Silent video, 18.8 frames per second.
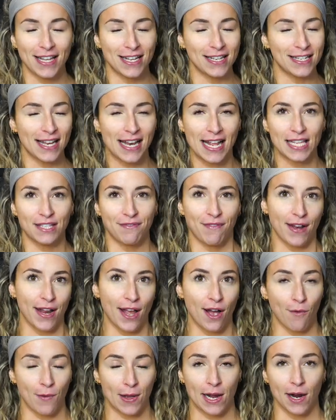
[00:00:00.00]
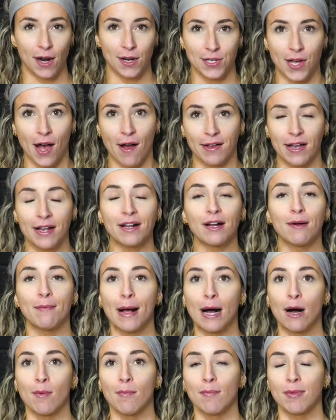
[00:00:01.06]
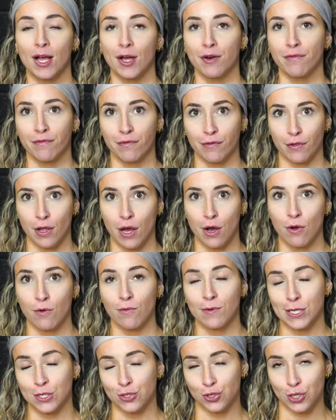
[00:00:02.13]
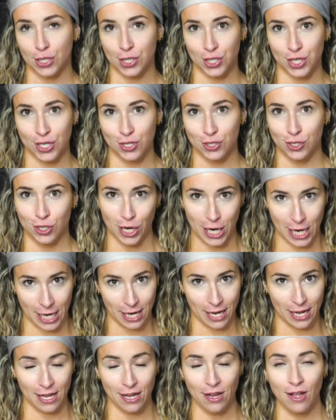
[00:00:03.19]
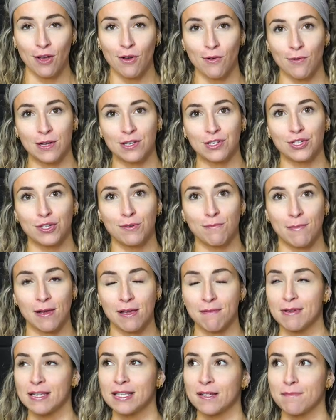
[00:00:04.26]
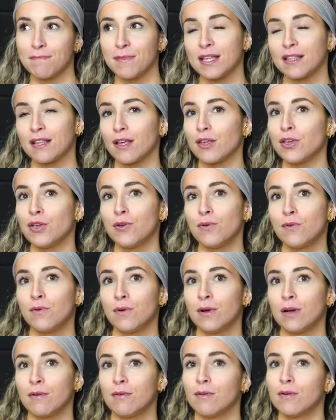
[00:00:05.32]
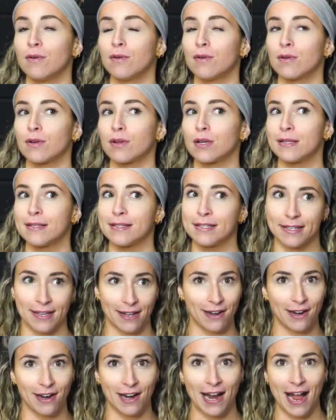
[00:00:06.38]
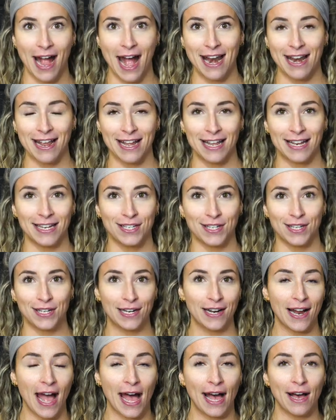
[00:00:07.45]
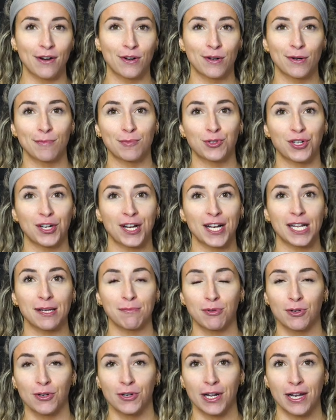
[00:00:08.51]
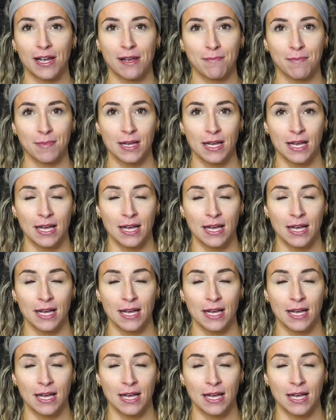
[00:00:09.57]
In today's video, we are talking about blood flow restriction training, which might be something that you consider adding into your at-home training program,